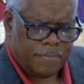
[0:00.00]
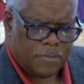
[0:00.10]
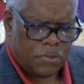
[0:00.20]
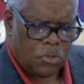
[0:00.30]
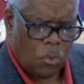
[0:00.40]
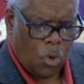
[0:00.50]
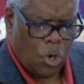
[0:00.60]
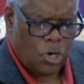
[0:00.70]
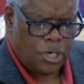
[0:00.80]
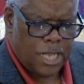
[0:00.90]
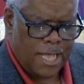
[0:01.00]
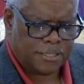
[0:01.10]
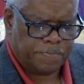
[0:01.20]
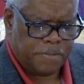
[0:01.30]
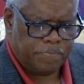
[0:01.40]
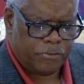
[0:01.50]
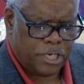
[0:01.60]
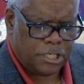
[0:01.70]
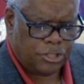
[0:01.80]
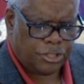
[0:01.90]
Your word has been
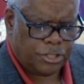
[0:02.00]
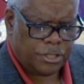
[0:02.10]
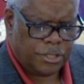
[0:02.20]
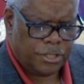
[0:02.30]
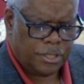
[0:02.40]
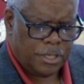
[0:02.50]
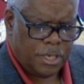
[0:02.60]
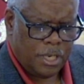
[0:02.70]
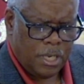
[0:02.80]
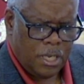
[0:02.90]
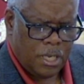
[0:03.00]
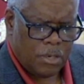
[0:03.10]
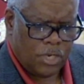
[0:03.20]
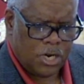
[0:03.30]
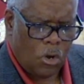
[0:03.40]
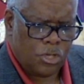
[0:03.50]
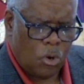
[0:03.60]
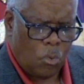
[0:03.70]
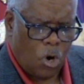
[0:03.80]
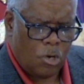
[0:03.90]
preached. We know your
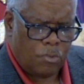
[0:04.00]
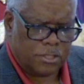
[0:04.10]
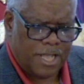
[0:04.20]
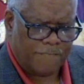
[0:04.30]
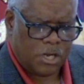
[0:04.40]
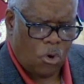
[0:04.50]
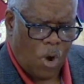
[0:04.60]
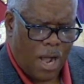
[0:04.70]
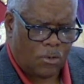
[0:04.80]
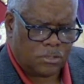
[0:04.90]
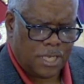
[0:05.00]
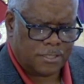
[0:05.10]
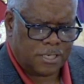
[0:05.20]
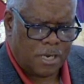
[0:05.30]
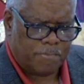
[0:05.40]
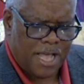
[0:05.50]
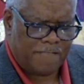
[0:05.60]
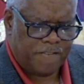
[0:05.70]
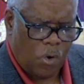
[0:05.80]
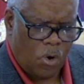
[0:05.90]
word will never go out and come
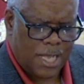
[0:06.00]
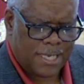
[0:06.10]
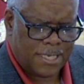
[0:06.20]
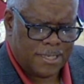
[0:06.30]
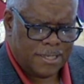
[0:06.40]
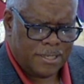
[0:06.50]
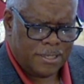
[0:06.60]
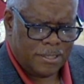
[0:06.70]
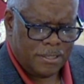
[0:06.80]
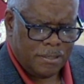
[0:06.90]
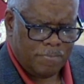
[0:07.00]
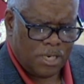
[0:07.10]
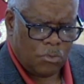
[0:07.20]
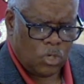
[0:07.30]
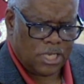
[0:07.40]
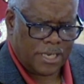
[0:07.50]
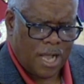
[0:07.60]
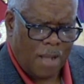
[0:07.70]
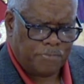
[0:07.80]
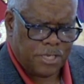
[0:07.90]
back void, but it will
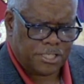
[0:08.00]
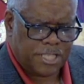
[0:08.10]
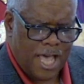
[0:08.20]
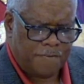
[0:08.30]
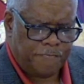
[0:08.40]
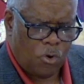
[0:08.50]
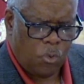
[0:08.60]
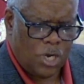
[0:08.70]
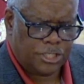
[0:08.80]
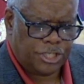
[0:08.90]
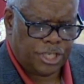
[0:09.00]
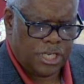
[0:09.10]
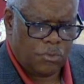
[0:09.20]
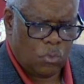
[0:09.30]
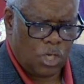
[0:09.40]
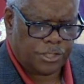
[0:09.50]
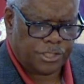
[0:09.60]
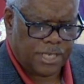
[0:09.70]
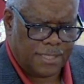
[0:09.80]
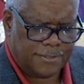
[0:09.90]
accomplish that for which it was
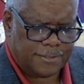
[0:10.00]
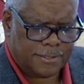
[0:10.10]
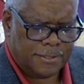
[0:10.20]
sent.